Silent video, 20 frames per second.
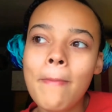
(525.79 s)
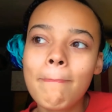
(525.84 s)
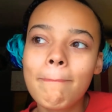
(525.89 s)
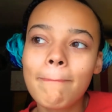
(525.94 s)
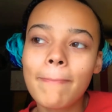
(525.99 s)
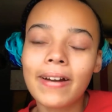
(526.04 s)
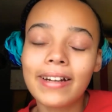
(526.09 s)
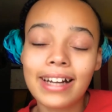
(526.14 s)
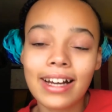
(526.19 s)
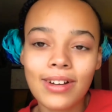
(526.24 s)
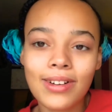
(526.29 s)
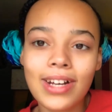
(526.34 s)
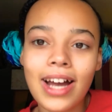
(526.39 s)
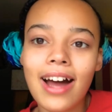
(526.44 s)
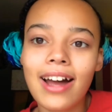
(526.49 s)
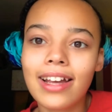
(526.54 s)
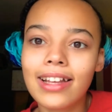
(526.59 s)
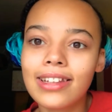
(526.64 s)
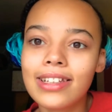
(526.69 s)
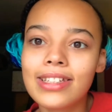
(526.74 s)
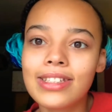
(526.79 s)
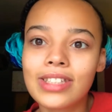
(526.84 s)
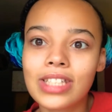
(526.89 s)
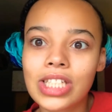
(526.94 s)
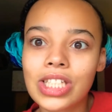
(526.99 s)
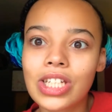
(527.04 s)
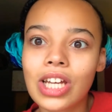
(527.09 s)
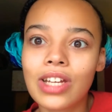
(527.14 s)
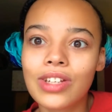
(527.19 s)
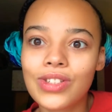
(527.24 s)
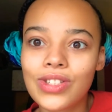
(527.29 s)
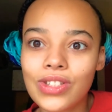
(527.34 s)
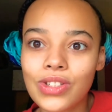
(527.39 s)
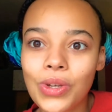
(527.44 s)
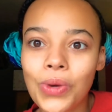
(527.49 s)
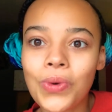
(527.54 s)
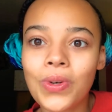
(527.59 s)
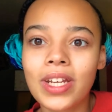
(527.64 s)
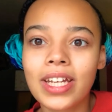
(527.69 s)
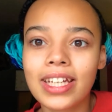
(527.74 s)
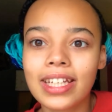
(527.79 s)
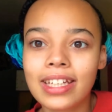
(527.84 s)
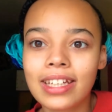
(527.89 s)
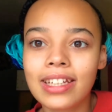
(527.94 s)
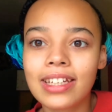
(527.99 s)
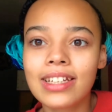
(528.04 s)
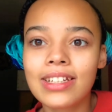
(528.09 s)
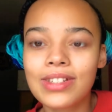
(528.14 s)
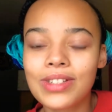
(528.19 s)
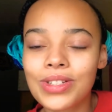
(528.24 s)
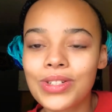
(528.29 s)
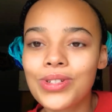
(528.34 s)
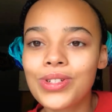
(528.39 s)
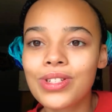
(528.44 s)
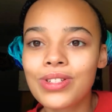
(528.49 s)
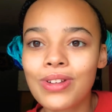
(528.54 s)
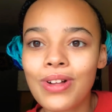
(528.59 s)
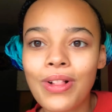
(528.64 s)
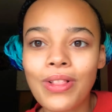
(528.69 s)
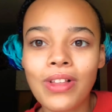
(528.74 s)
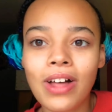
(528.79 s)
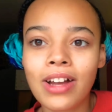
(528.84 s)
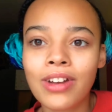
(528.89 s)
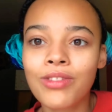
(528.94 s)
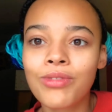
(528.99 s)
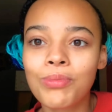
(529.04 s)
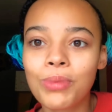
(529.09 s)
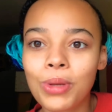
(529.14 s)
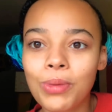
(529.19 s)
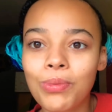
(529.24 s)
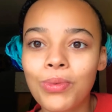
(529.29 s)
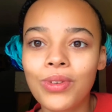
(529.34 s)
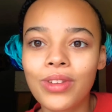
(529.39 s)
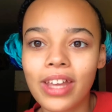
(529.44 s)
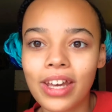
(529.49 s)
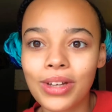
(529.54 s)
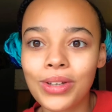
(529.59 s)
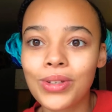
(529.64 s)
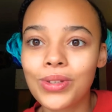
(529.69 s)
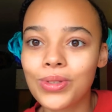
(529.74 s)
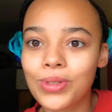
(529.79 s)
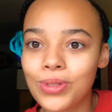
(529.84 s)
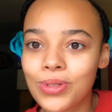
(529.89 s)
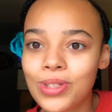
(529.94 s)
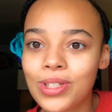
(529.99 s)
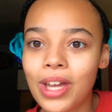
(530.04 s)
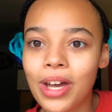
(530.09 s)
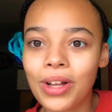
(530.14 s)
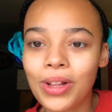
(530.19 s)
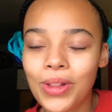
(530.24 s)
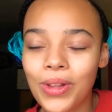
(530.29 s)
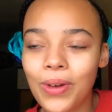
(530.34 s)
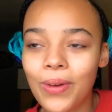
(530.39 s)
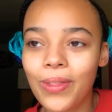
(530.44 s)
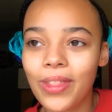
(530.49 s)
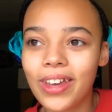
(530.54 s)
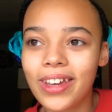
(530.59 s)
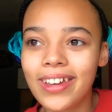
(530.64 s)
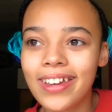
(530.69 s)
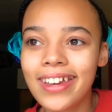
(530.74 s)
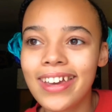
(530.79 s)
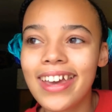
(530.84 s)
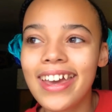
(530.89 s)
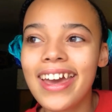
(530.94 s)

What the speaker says: but I would highly suggest donating, because there's still a lot of people that could use that clothing.